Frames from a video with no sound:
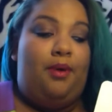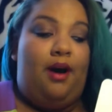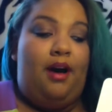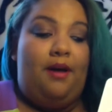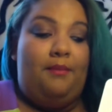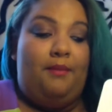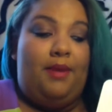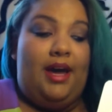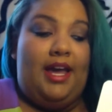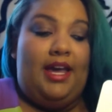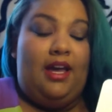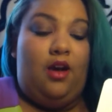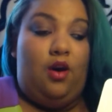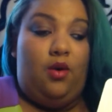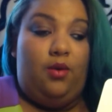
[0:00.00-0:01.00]
bought
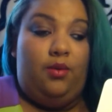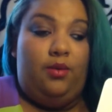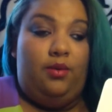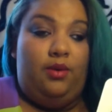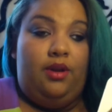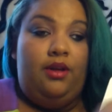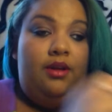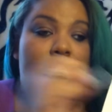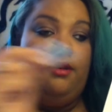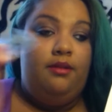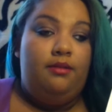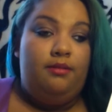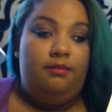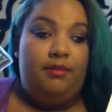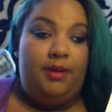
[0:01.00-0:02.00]
my own
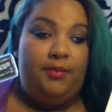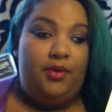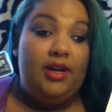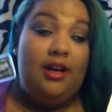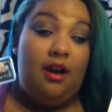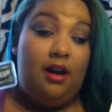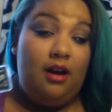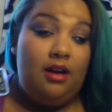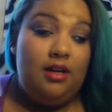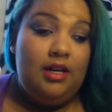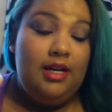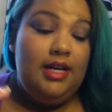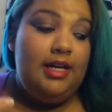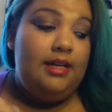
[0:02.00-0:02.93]
memory card.